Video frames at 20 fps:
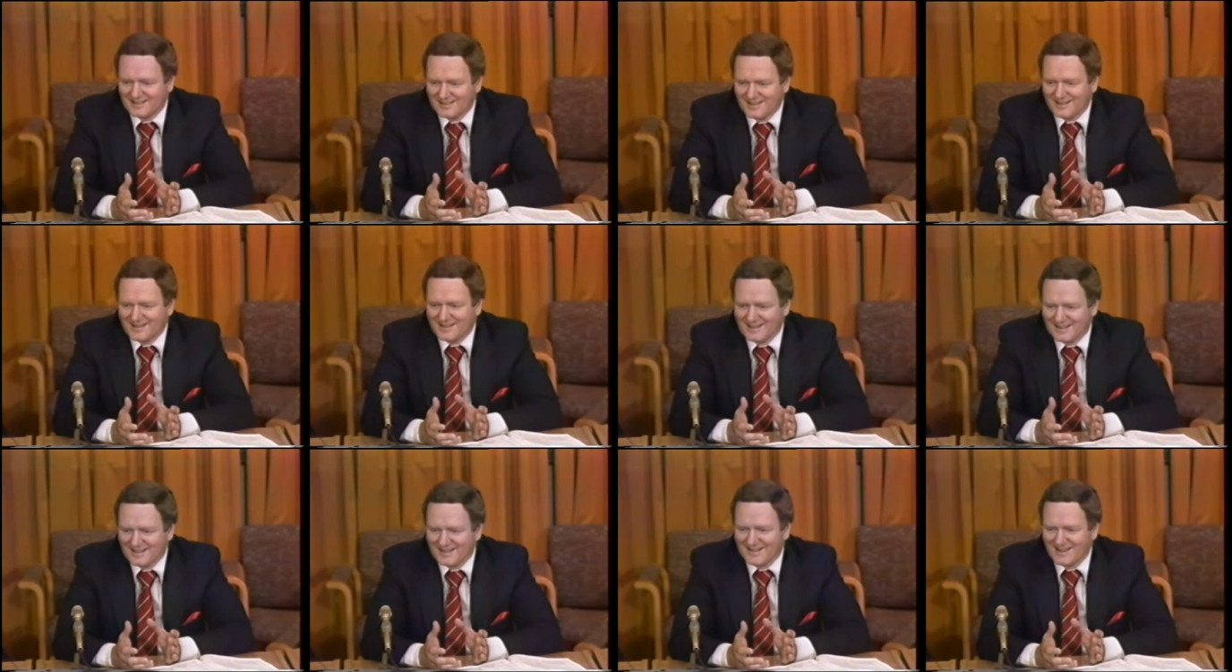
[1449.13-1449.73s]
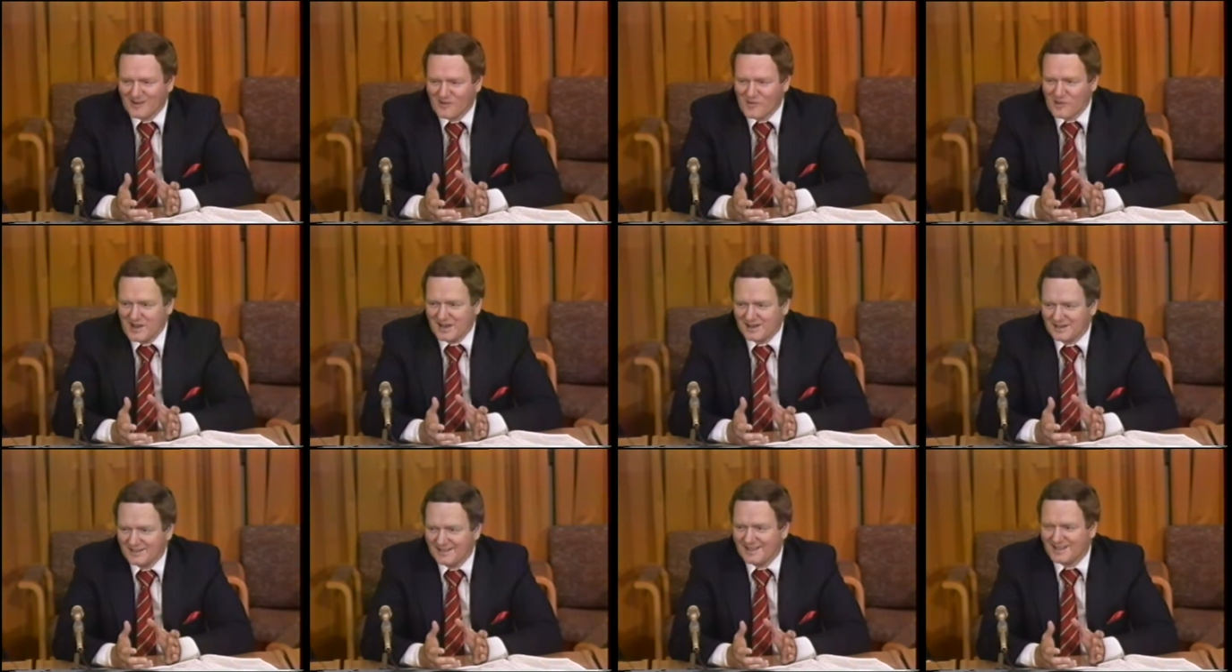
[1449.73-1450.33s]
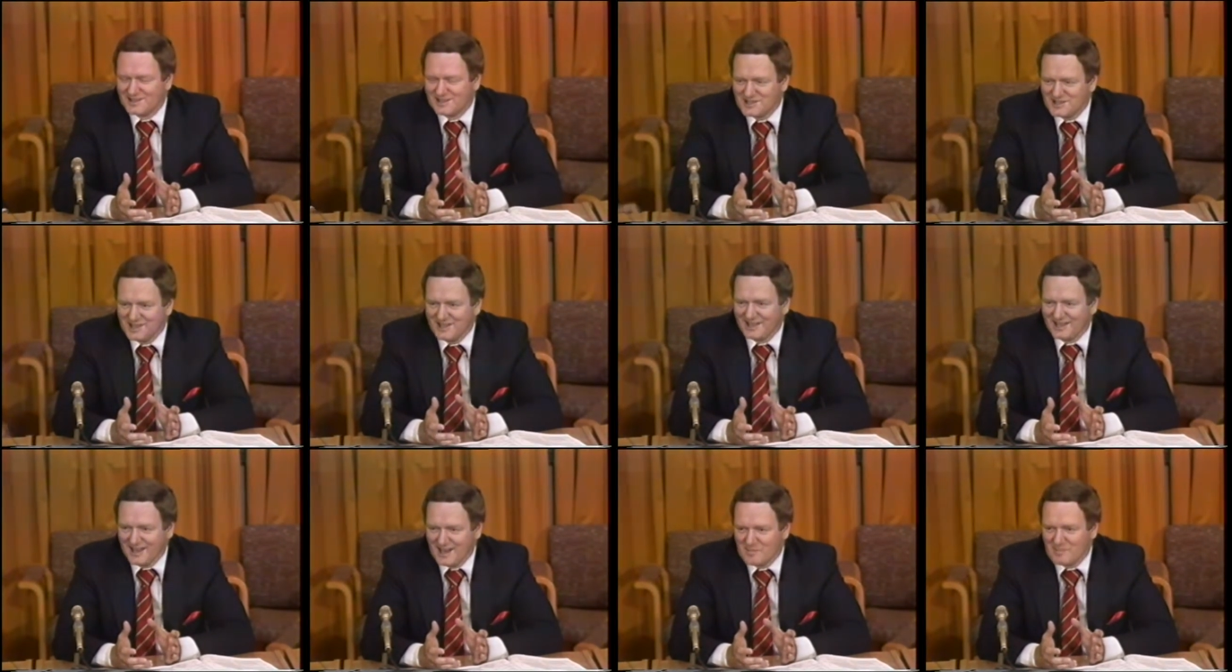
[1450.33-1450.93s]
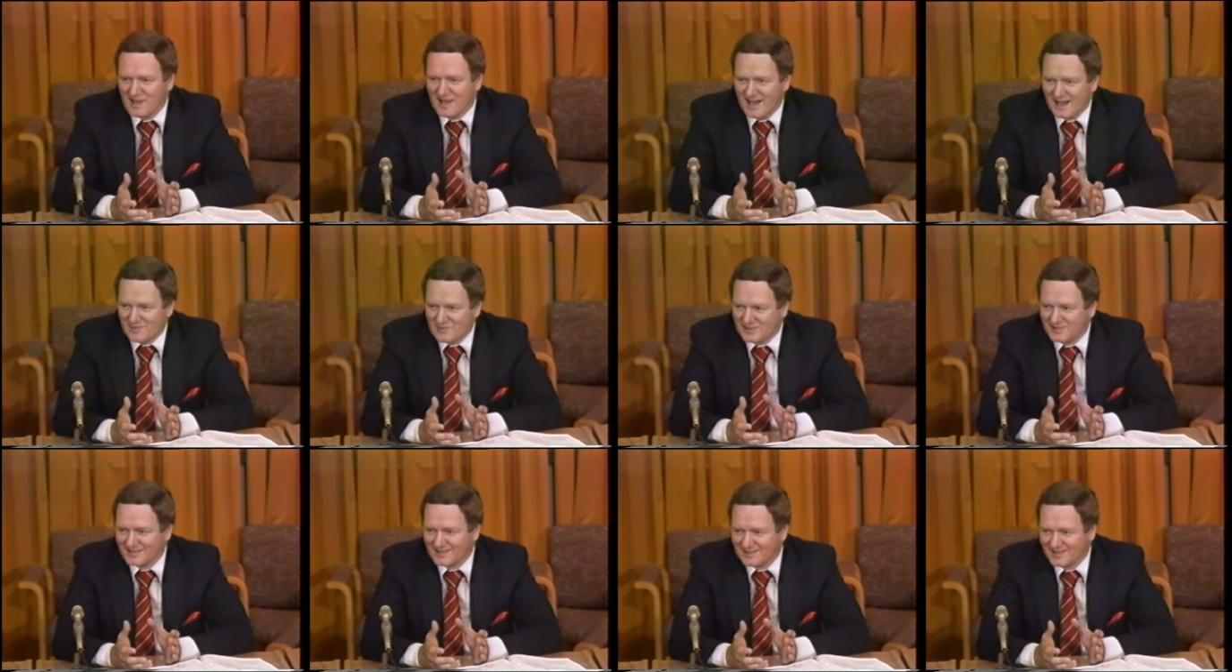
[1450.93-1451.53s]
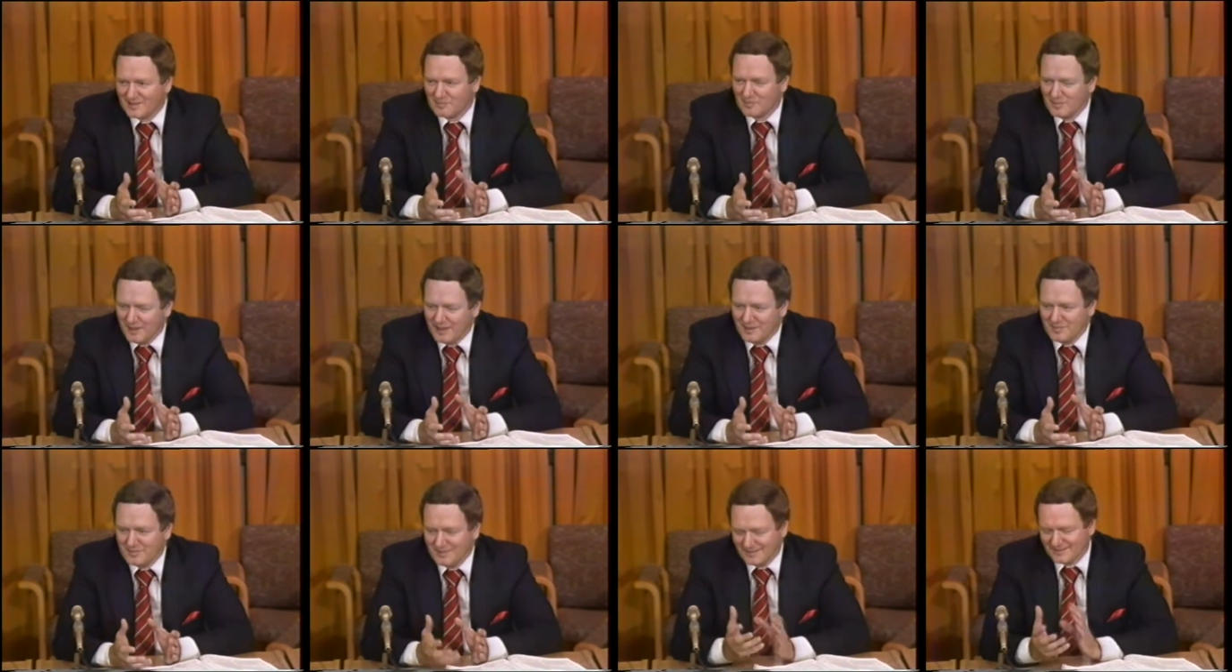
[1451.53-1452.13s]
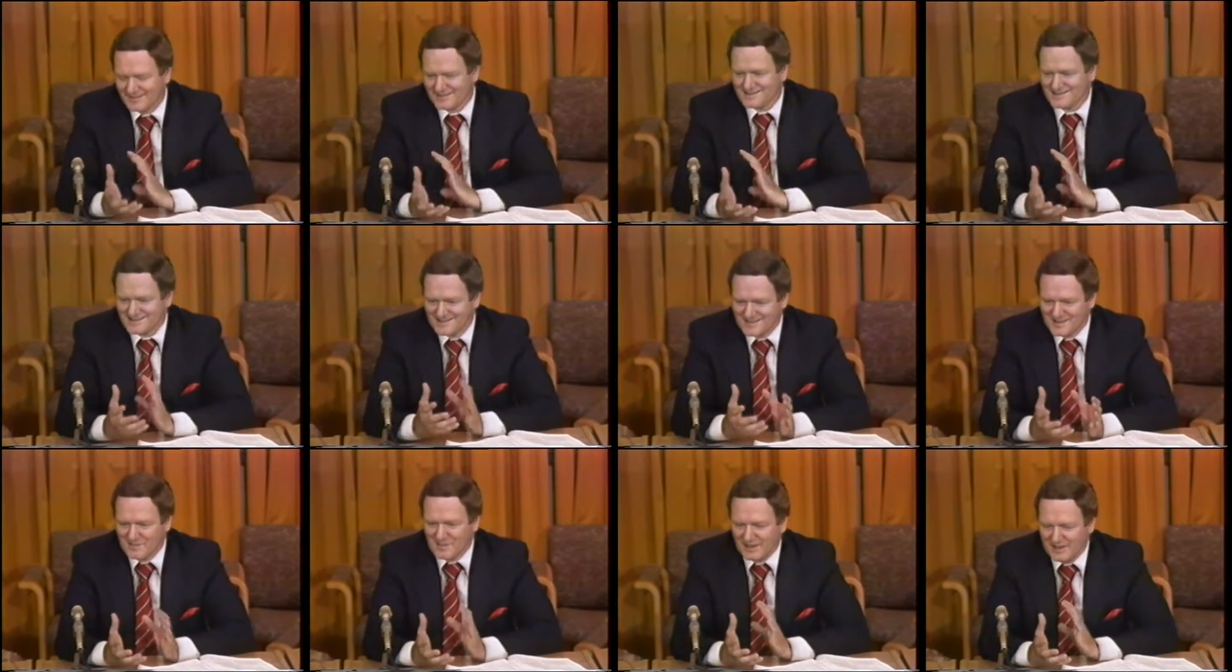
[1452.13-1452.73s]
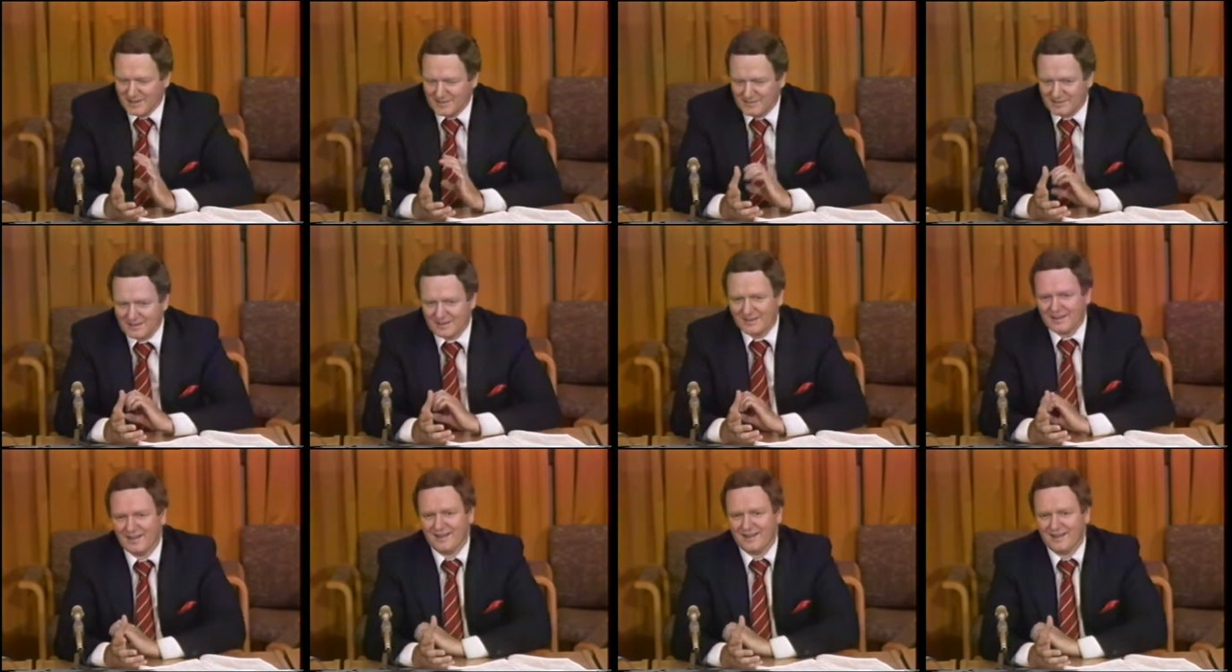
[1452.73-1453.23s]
uh, a week later she came back with a little baby, and this is the baby.